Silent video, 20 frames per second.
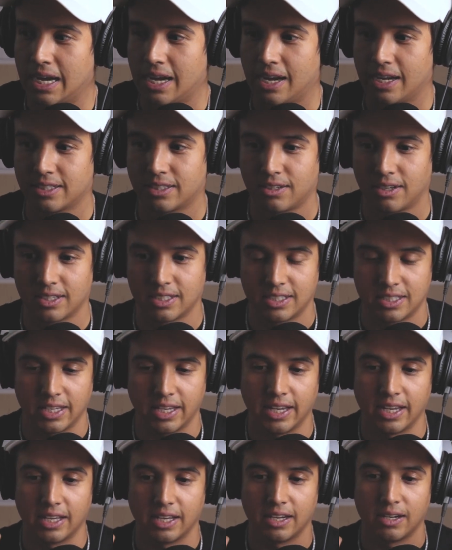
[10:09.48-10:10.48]
I started
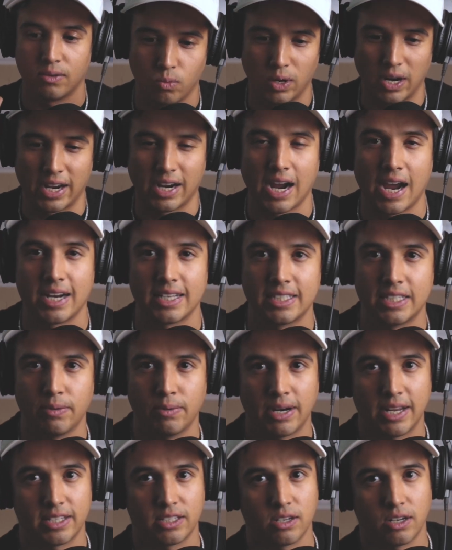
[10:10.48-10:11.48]
seeing what I kind of see
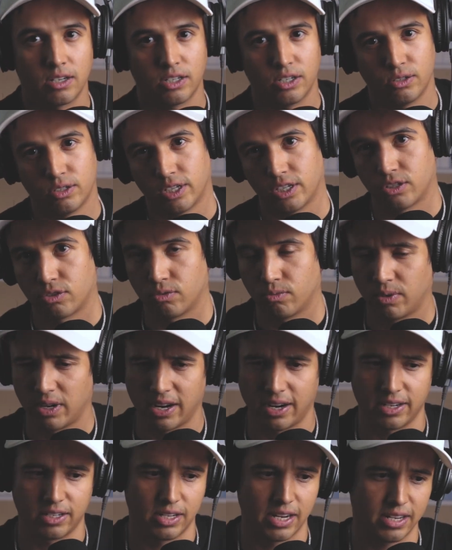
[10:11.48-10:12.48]
when I start
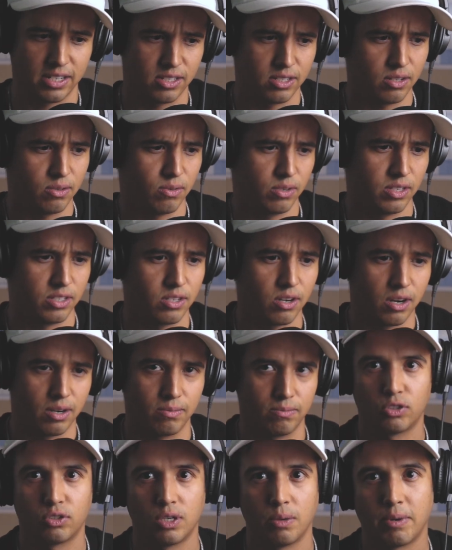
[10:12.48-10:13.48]

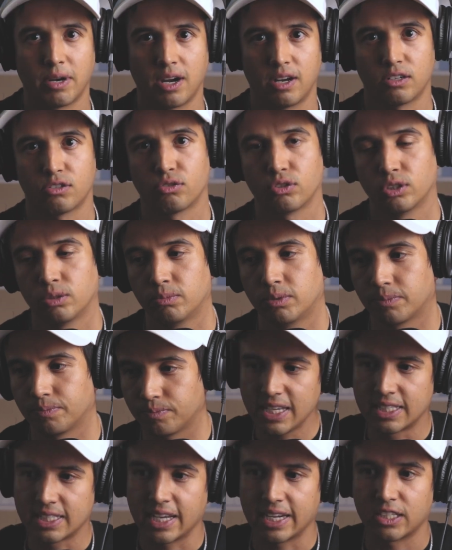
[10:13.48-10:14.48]
start tripping on
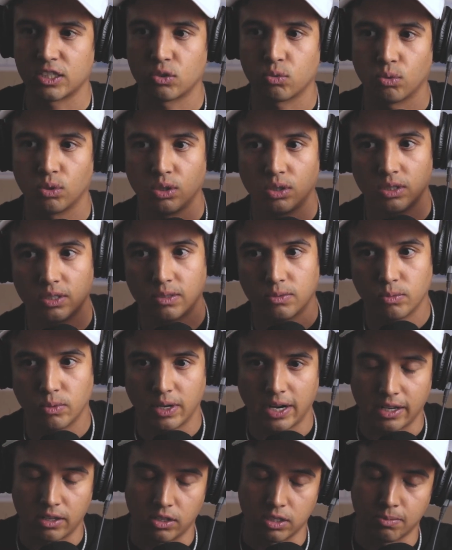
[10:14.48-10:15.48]
shrooms is like swirls
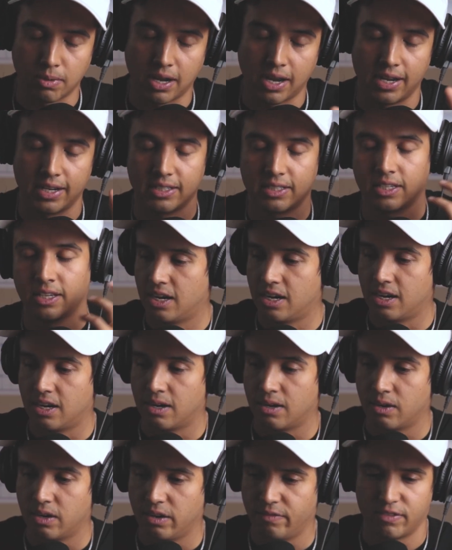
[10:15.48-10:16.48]
when I close my eyes
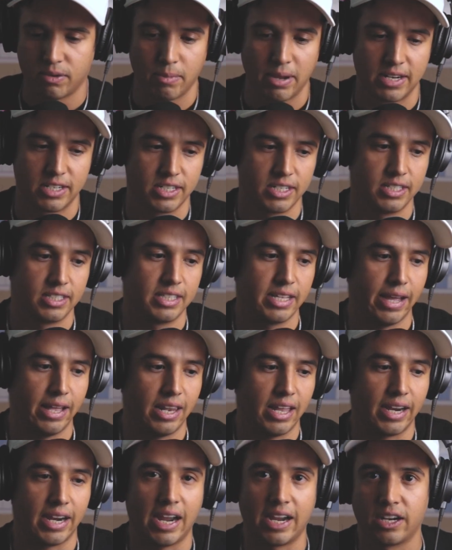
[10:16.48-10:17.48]
of dimensions that
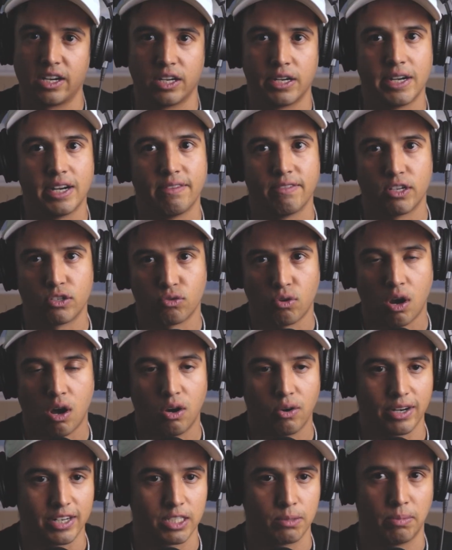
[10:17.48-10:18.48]
like I couldn't even
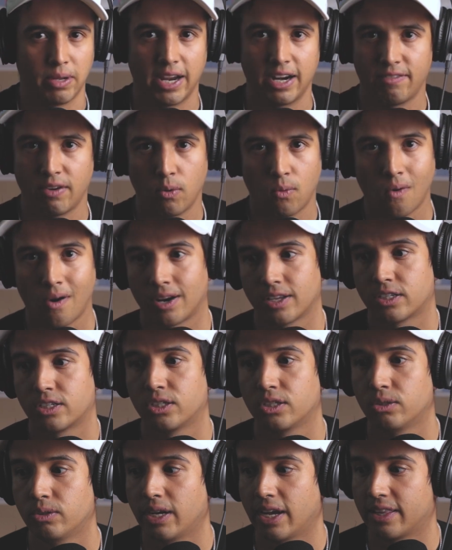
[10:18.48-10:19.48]
draw or explain if I wanted
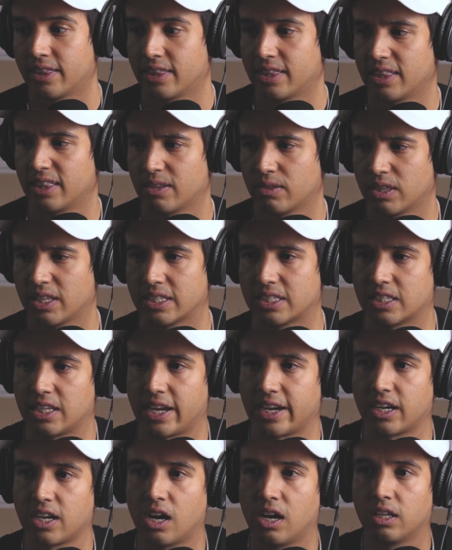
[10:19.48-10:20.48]
to, and this
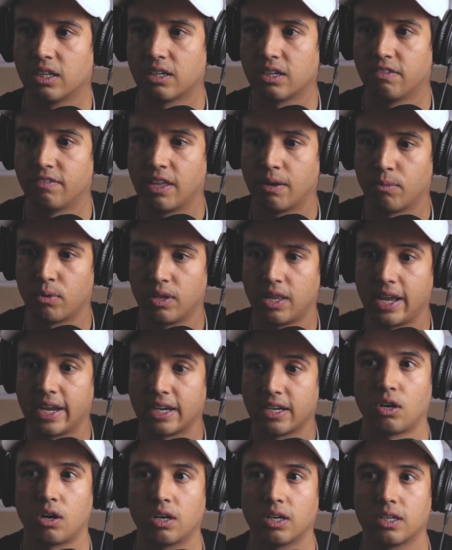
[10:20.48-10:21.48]
like color of them were
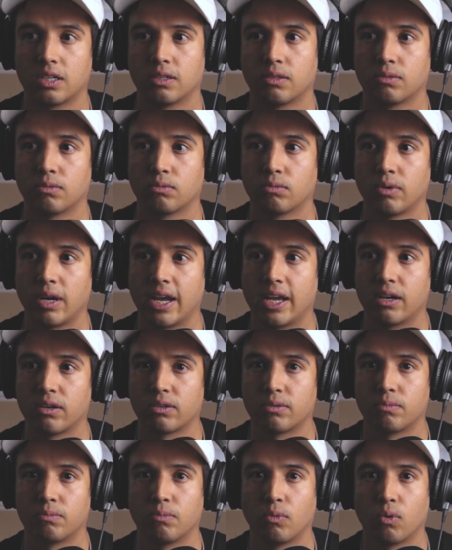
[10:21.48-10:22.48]
like dark red
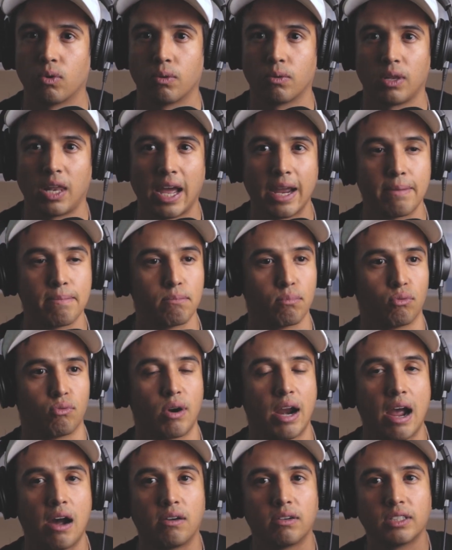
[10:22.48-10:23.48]
or light
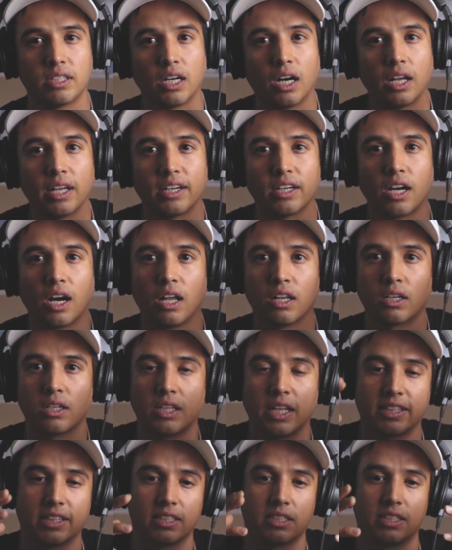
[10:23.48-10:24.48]
brown in color,
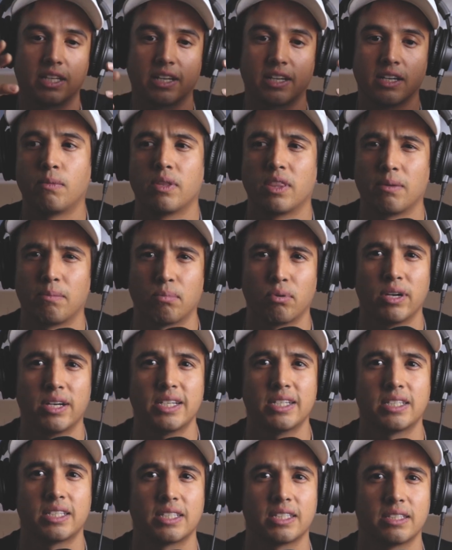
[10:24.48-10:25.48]
like this, like the
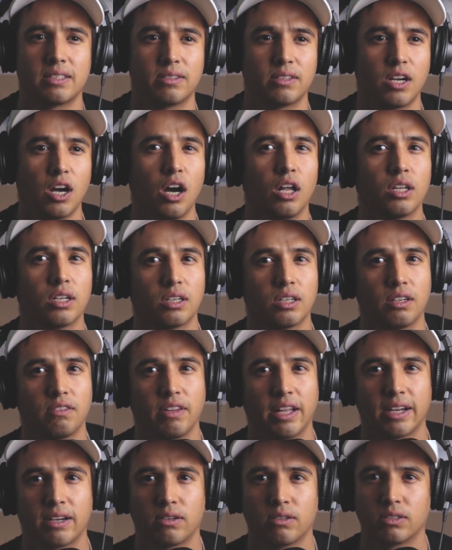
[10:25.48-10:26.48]
prettiest color of
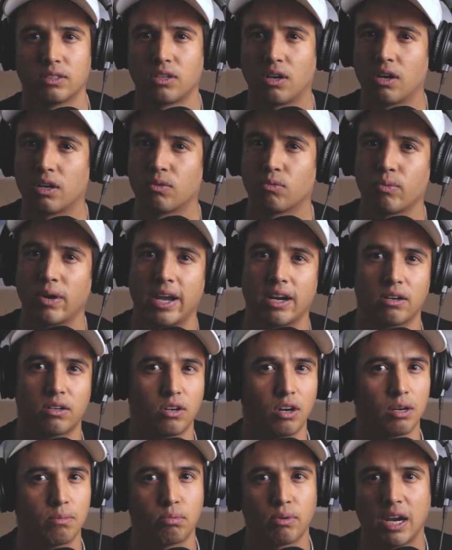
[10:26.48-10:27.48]
like dark red or
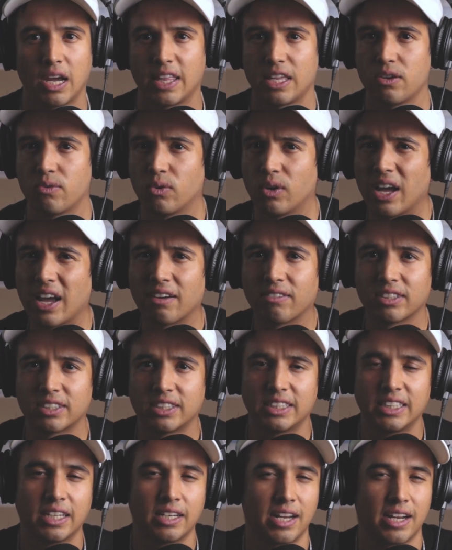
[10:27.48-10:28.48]
dark brown that you will ever
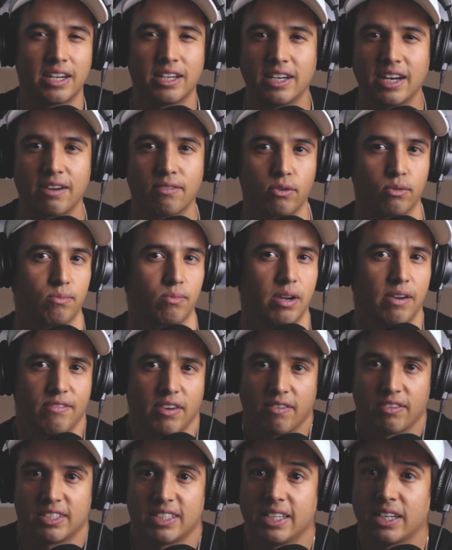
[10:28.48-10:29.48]
see. And I've
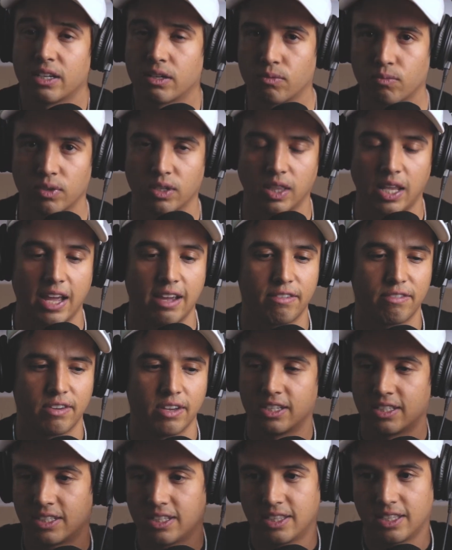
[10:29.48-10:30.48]
never seen it in real life,
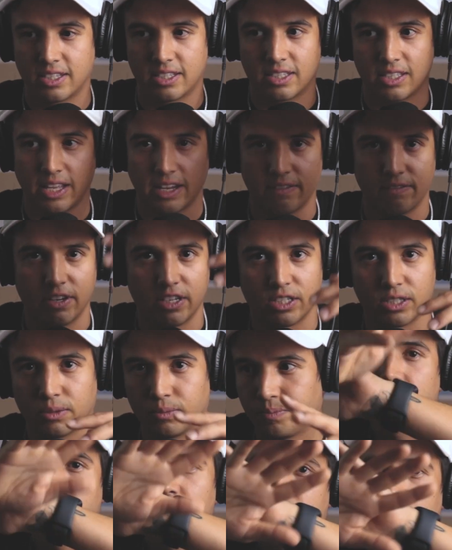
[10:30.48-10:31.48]
just in this like vision,
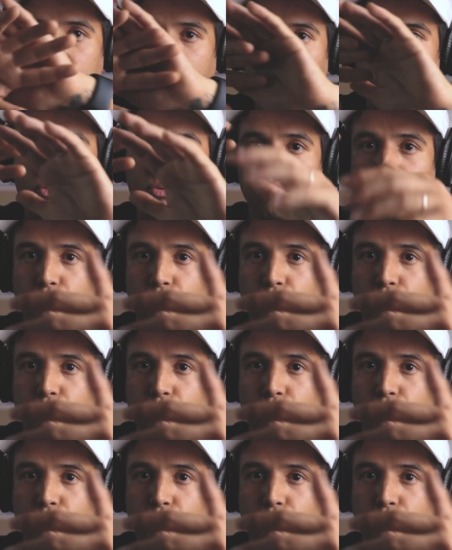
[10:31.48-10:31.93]
and just like